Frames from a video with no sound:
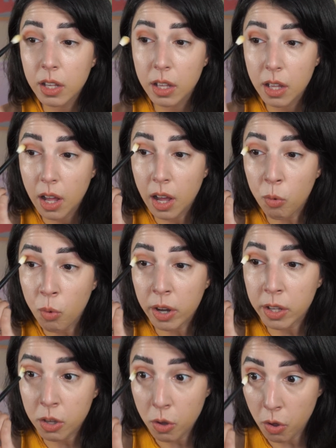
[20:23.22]
I want
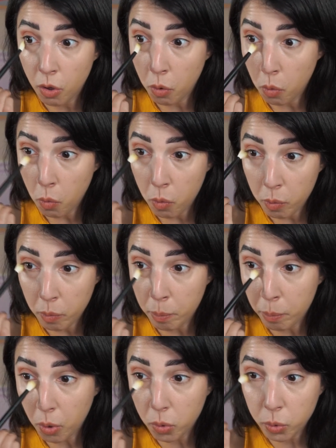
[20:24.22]
to go
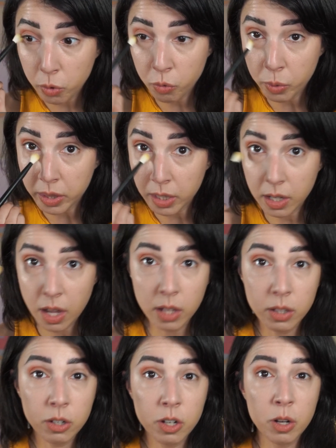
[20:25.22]
bold with the
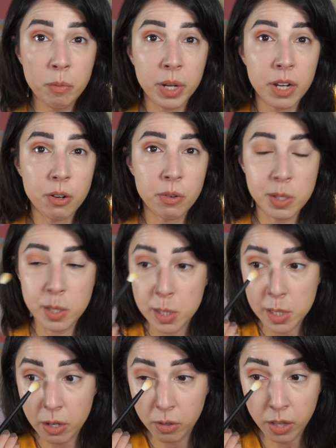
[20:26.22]
color, but I don't
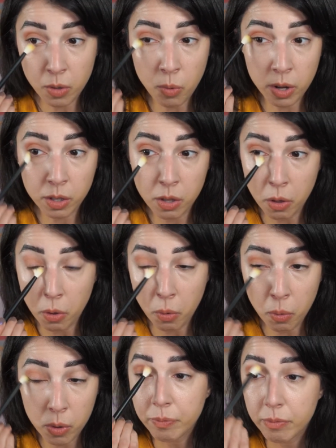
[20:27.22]
necessarily want to
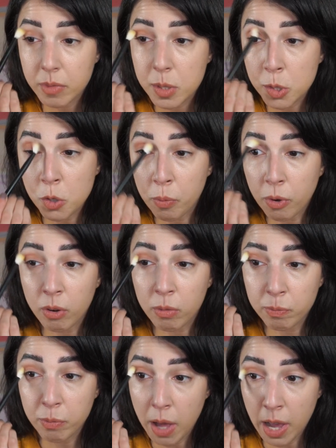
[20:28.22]
go super
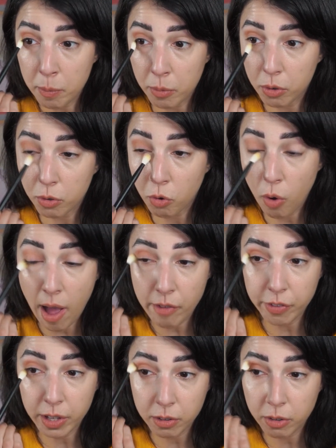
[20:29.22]
hyper
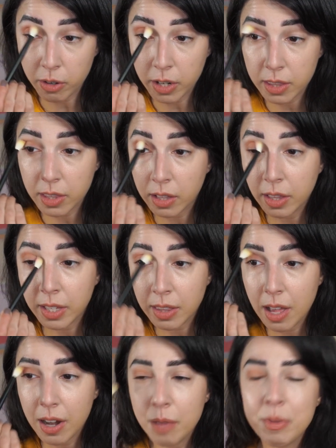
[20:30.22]
graphic or anything like
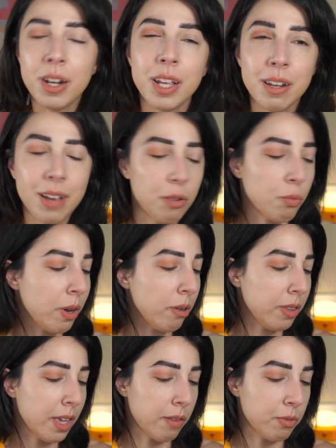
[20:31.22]
that. I mean, I
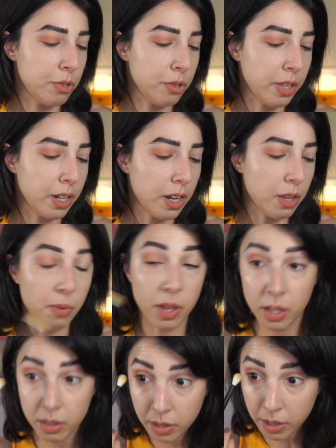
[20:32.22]
rarely ever do that
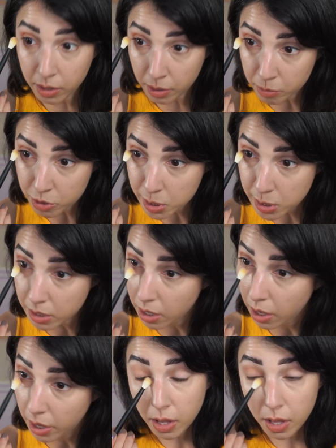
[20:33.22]
anyway. Like, I'm just
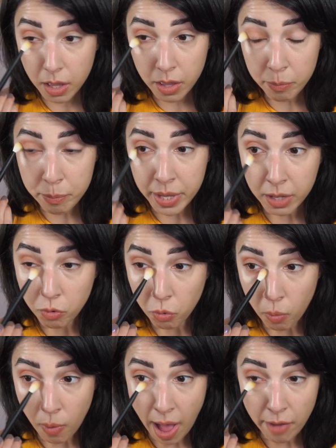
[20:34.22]
not a big
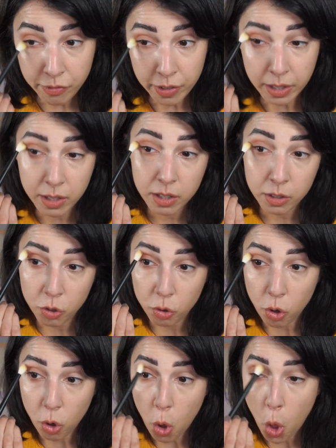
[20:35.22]
graphic
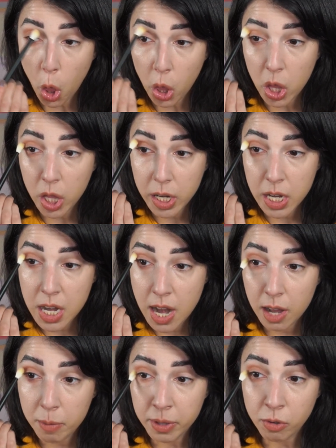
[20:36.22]
girl.
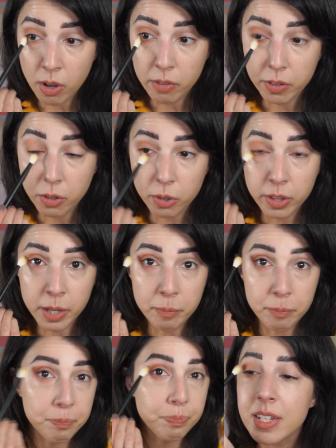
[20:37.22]
Not a big graphic girly.
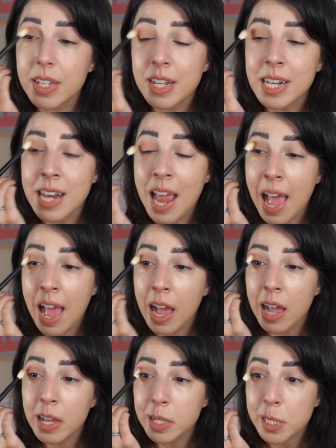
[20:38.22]

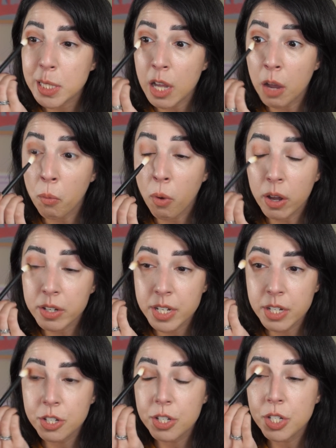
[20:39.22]
Next, I
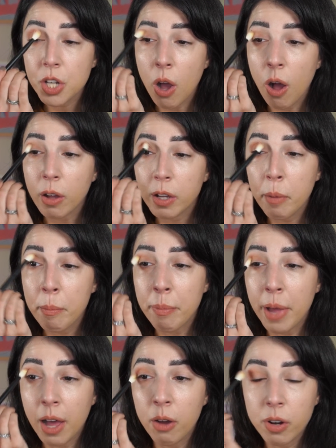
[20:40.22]
wanted to talk
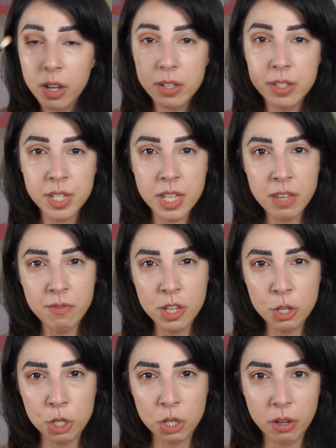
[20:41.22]
about a TV
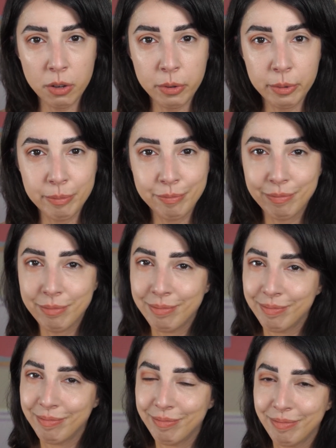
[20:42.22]
show.
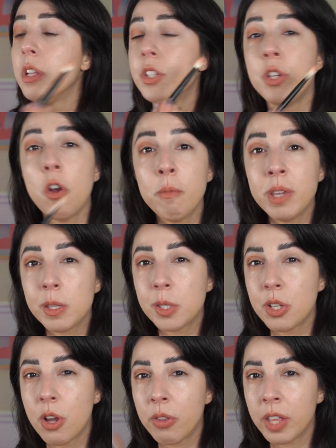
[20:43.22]
To know me is to
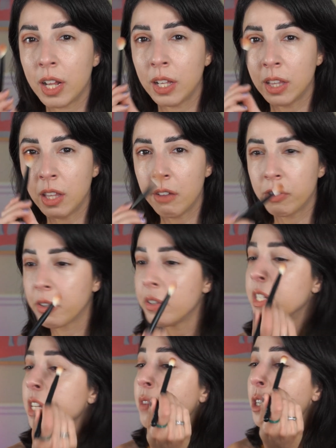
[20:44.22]
know that I love a good
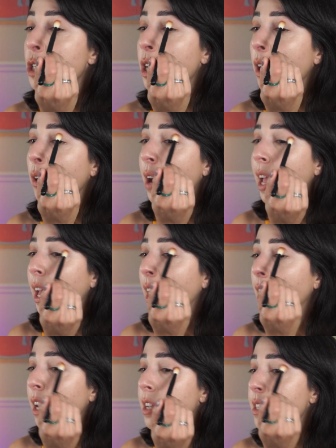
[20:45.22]
TV show, and